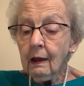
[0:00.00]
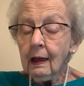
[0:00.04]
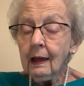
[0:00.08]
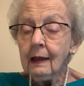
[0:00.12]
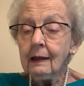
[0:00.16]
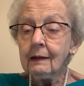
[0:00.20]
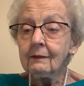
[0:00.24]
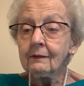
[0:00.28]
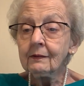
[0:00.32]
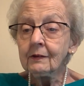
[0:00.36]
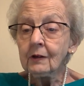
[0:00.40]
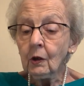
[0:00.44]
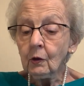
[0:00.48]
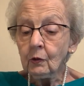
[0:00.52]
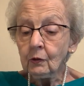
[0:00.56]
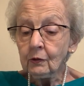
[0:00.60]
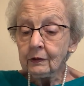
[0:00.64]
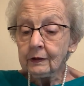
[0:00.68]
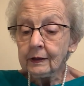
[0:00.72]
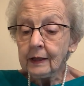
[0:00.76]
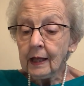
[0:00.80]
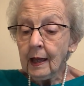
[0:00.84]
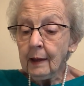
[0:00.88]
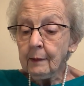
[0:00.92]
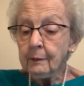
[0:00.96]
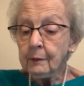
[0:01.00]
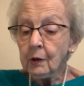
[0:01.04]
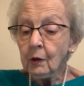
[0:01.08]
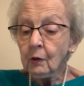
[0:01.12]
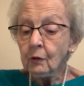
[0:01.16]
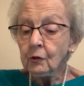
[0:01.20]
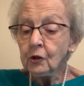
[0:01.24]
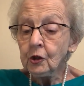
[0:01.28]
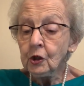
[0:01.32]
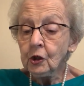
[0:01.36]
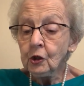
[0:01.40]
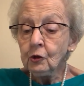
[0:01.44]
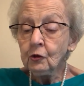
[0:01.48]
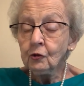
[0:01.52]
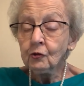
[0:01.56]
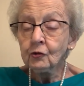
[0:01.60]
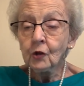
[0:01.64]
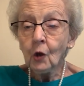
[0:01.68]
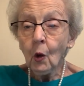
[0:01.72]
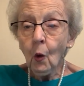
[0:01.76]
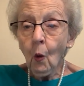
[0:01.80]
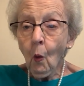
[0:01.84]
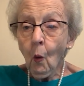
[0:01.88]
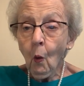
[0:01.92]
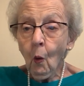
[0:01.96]
And so Samuel used
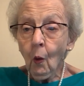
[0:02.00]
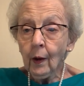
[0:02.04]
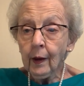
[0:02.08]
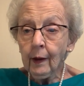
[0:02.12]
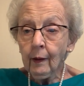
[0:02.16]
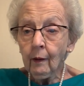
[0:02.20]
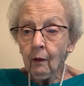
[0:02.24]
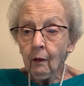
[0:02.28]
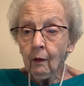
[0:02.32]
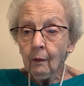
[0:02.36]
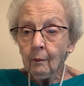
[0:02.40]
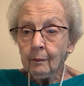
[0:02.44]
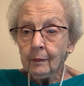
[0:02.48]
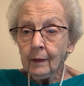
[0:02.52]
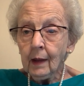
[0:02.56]
oil.